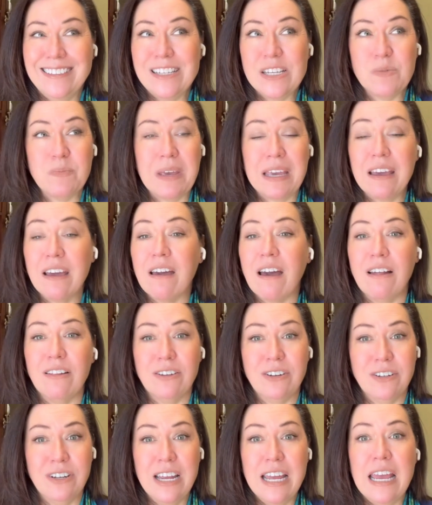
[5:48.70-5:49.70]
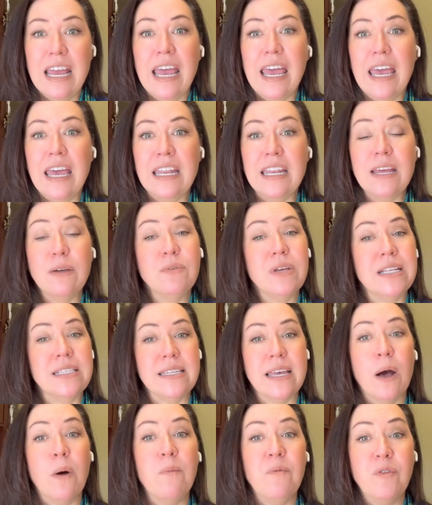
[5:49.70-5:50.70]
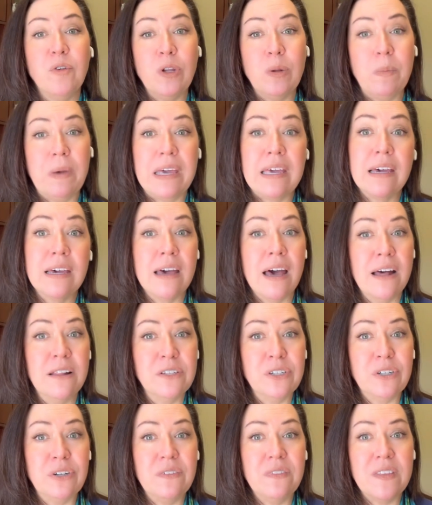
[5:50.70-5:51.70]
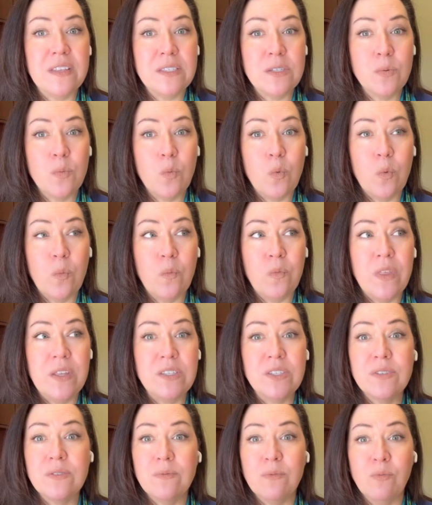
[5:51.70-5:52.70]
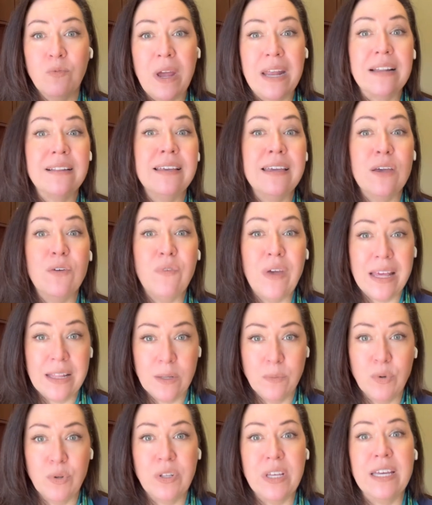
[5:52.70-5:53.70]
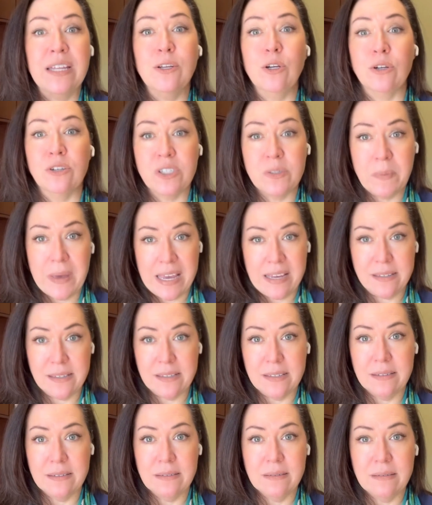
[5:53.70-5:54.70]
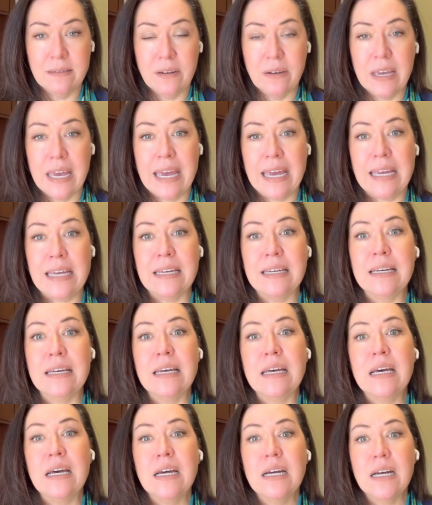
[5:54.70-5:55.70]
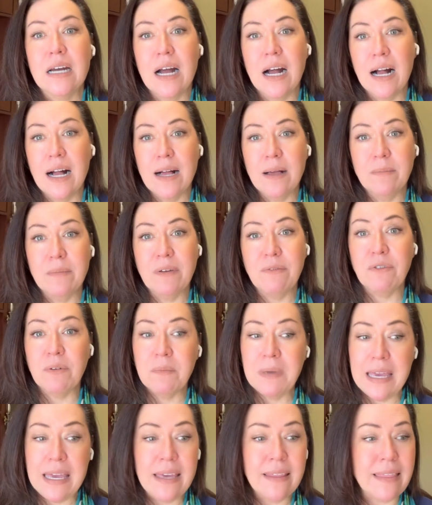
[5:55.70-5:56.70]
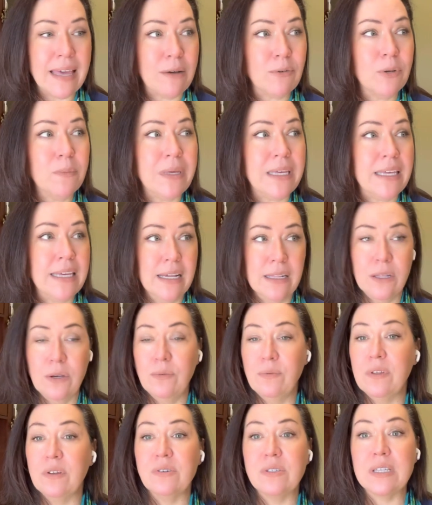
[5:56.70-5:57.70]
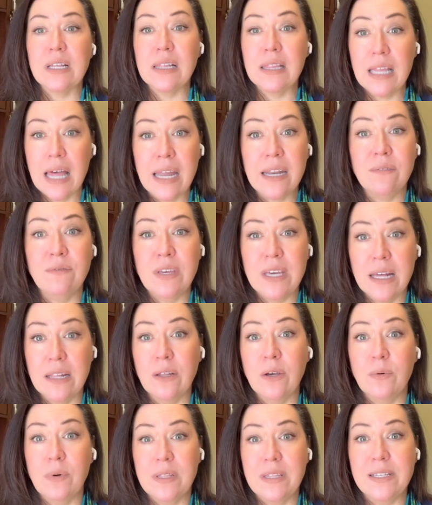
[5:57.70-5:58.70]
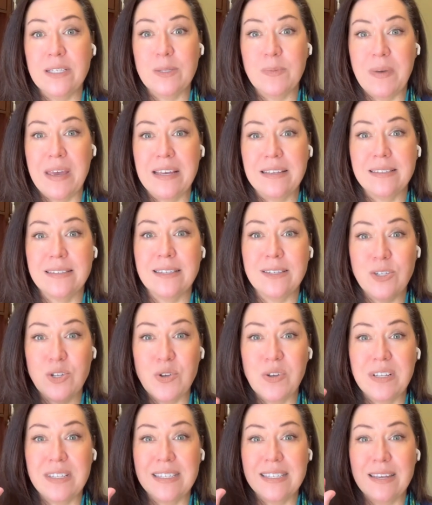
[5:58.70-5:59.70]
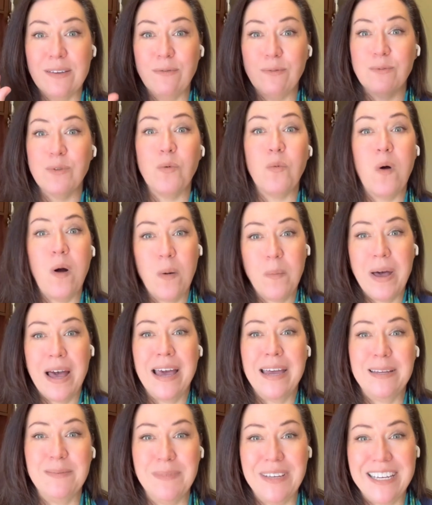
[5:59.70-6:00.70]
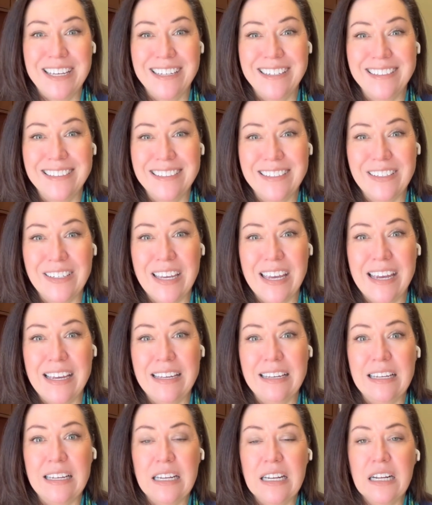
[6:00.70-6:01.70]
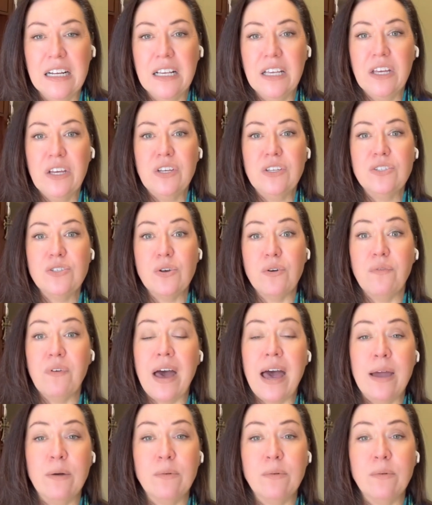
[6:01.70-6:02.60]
Just pick a color. And it, it's helpful to pick a color that's that's readily available in your space, okay? Um, for me, that would be yellow. There's a lot of yellow in the space, as you can see from the wall behind me, okay? So if I